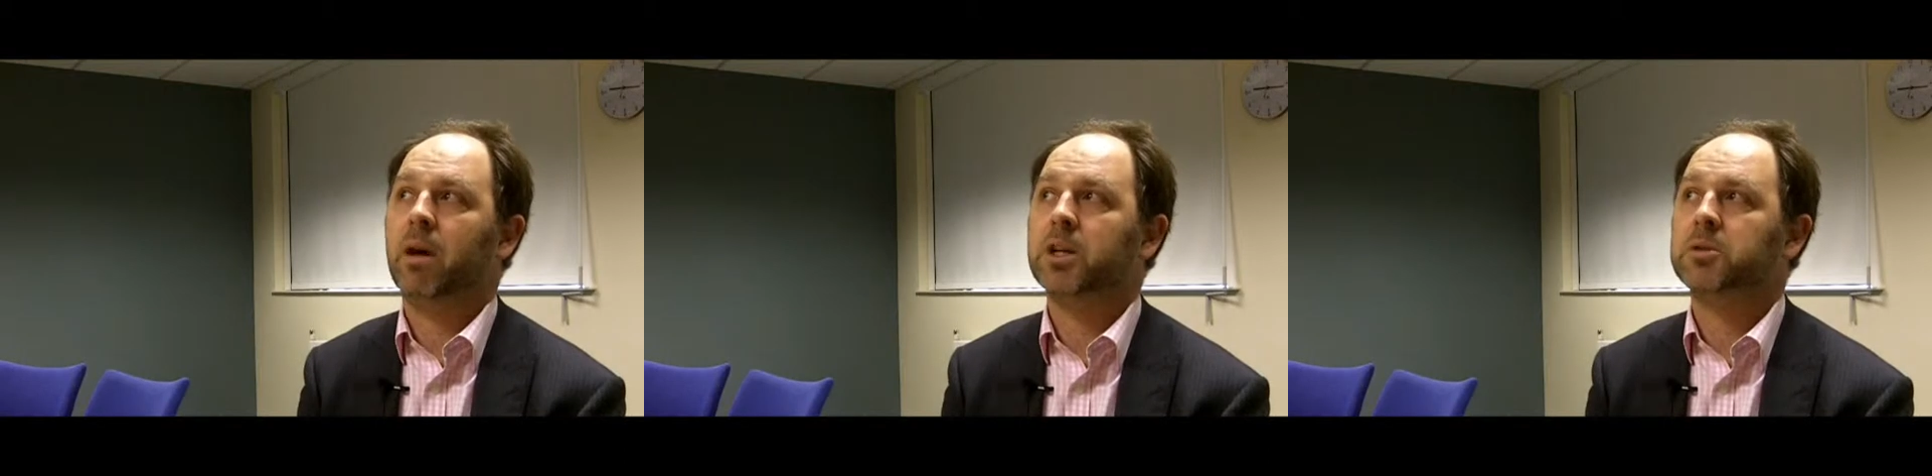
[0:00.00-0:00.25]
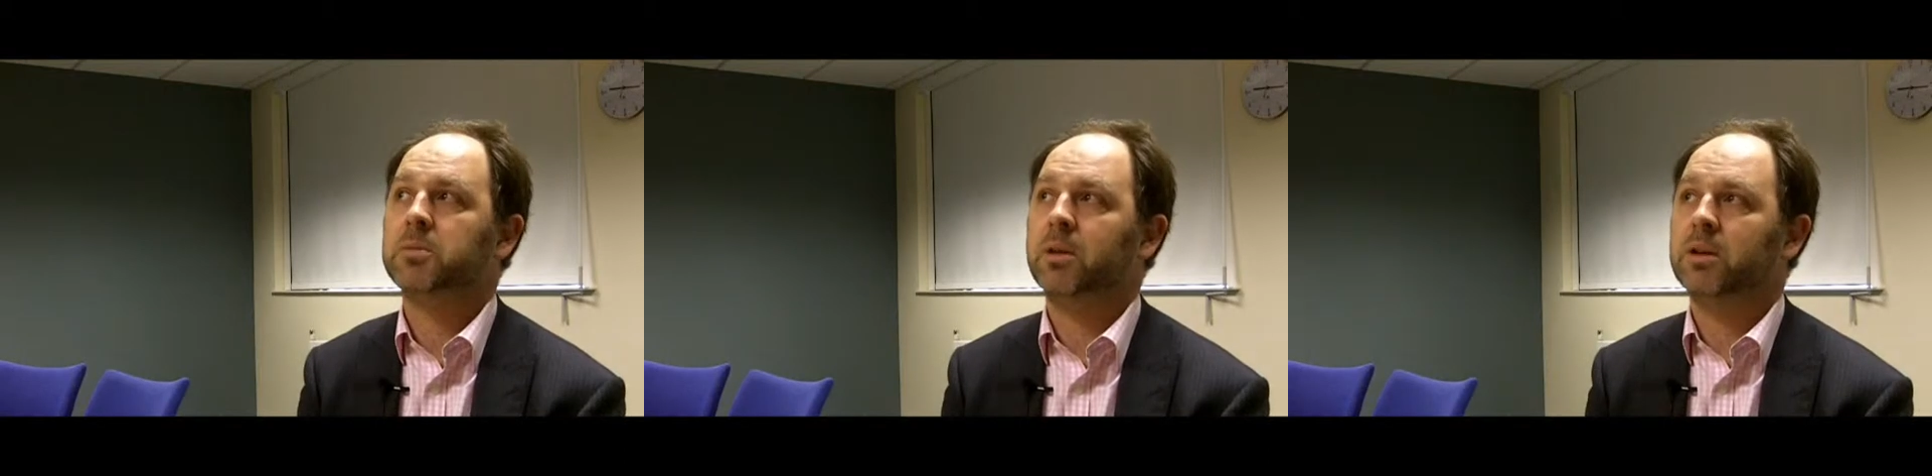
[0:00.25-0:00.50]
in
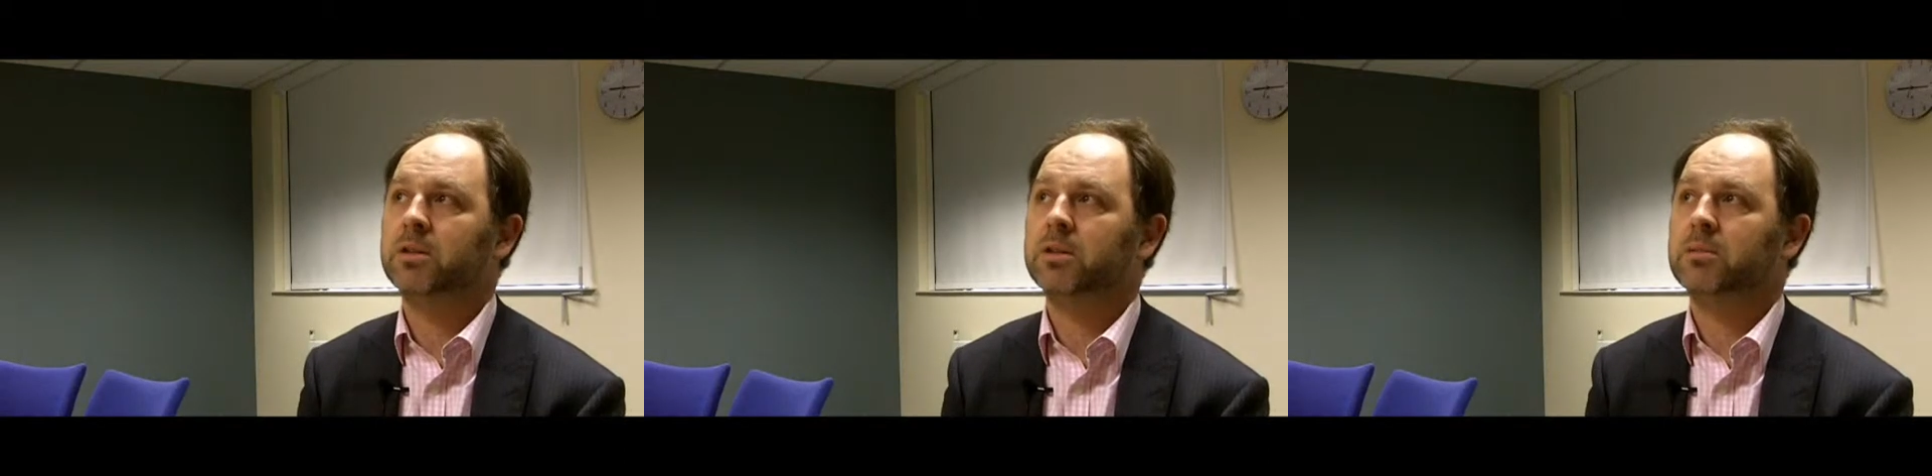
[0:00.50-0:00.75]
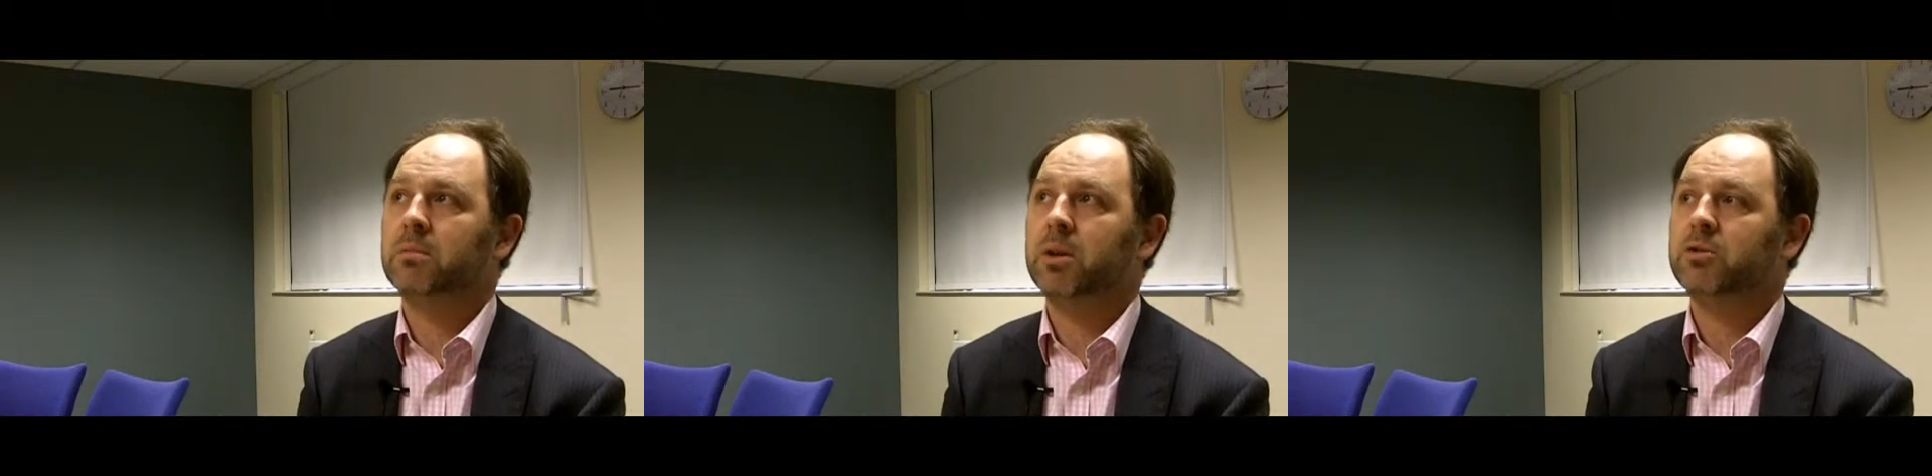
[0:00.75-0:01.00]
my
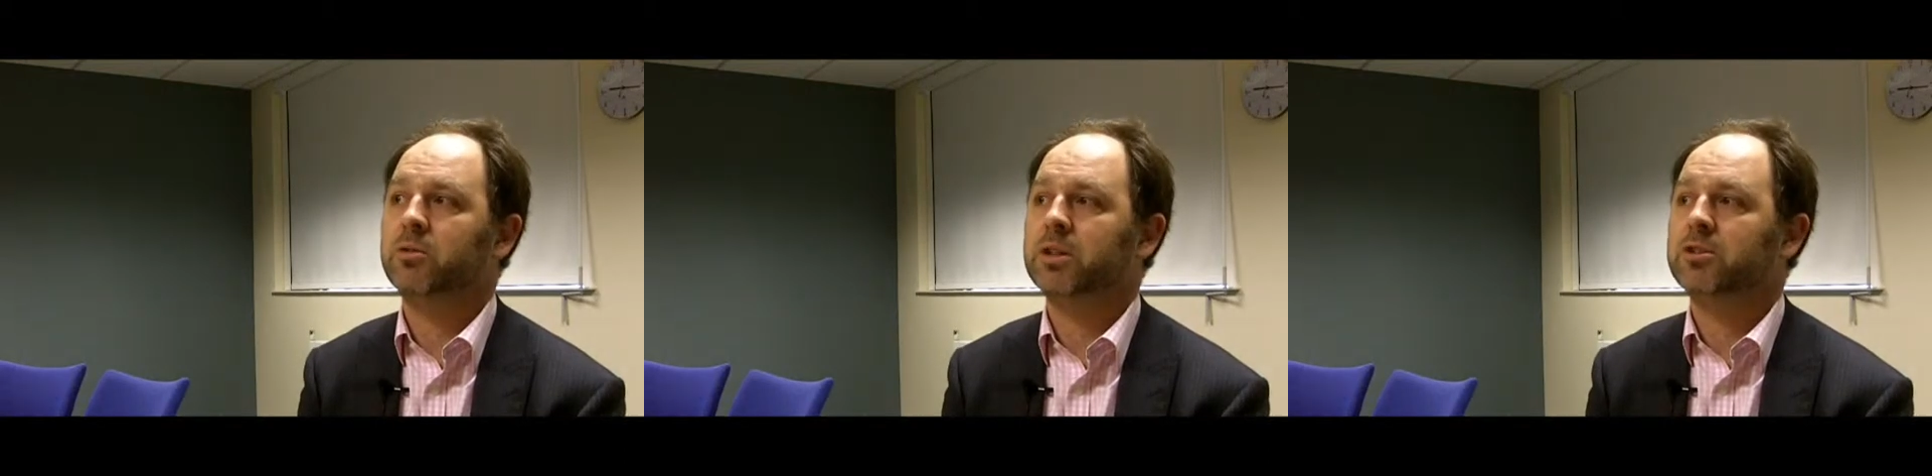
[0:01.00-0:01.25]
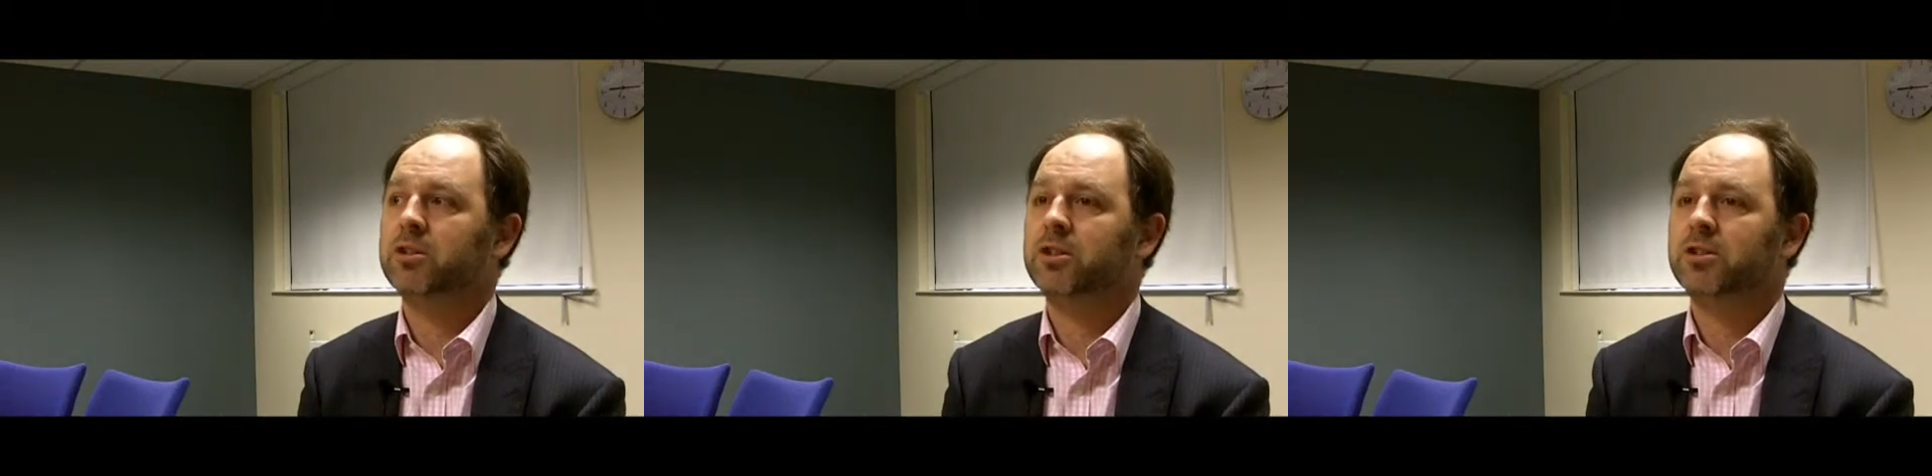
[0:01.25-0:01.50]
experience,
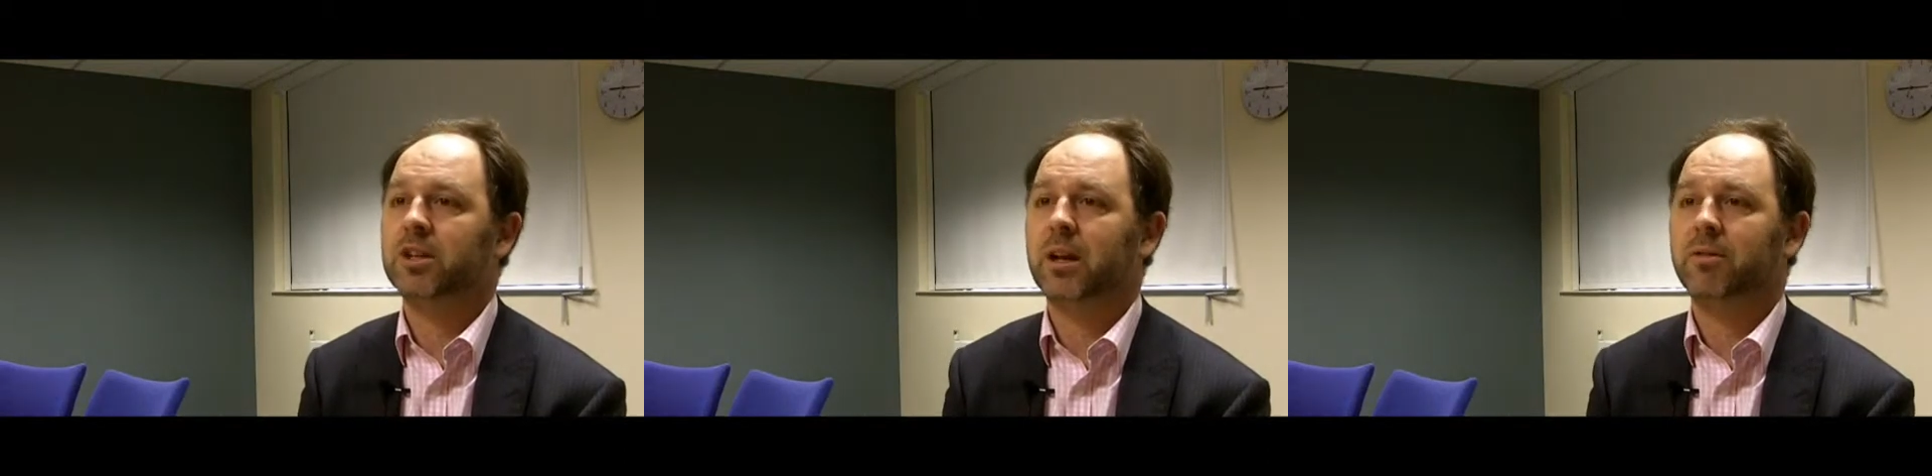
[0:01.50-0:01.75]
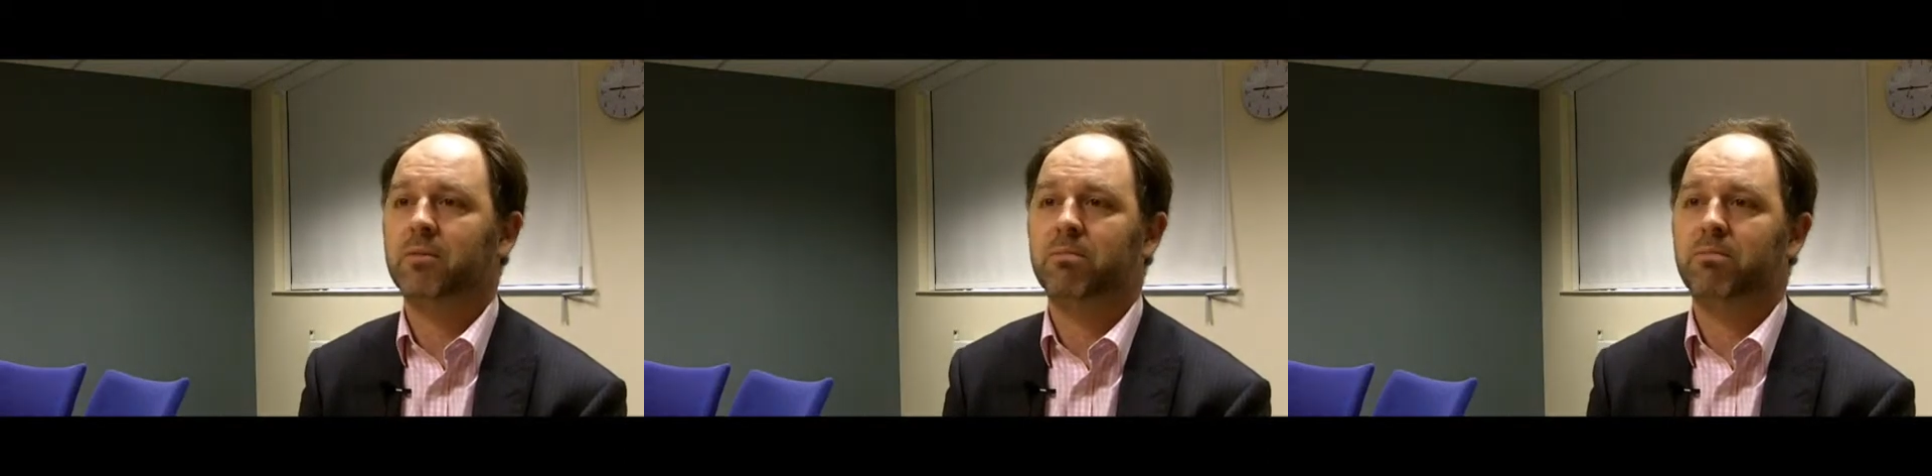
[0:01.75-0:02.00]
most researchers
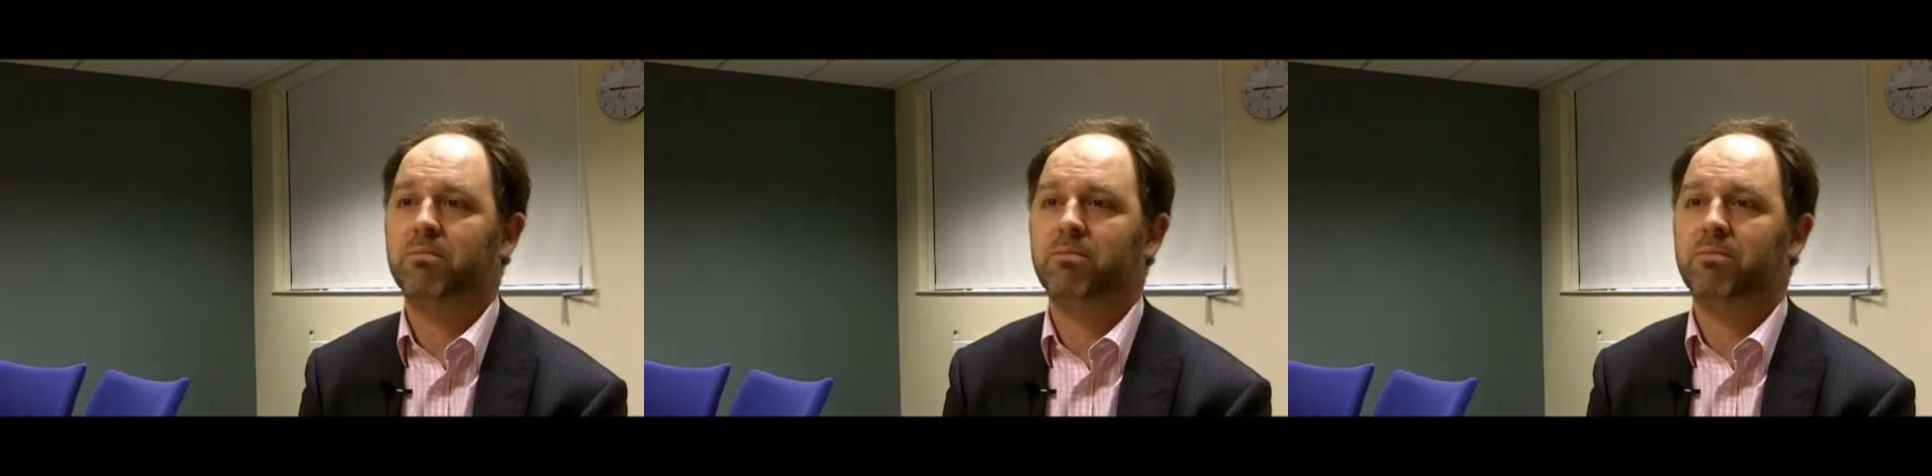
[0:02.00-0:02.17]
have a